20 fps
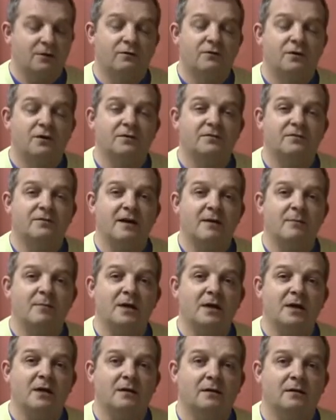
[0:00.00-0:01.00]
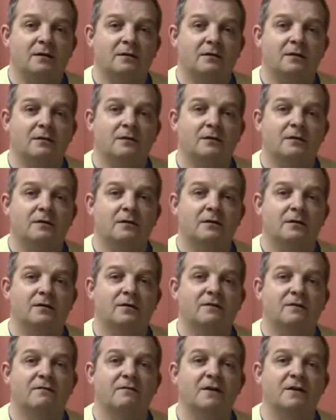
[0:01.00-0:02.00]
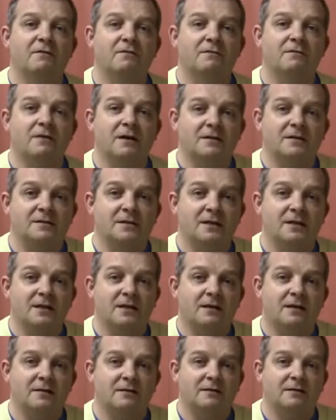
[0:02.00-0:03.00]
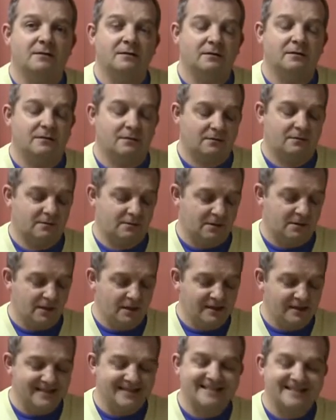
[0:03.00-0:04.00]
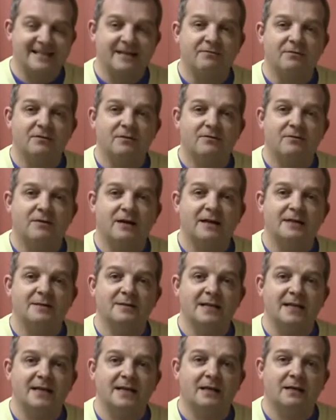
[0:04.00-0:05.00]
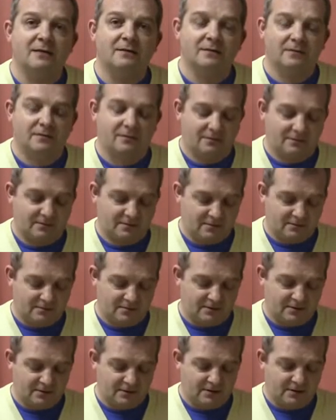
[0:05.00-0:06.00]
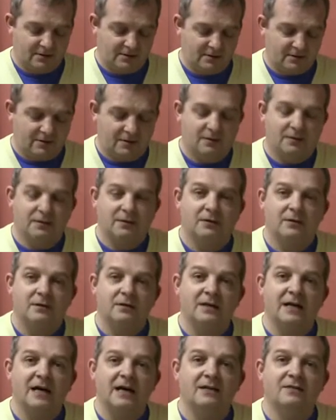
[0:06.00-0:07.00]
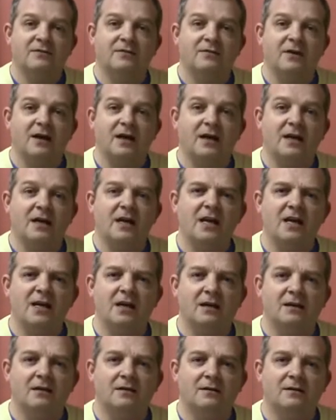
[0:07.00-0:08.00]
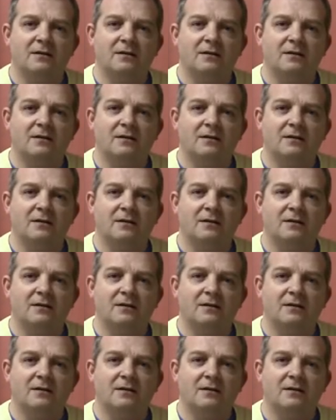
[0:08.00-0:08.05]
4th fret B, 5th fret C, 7th fret D, 9th fret E,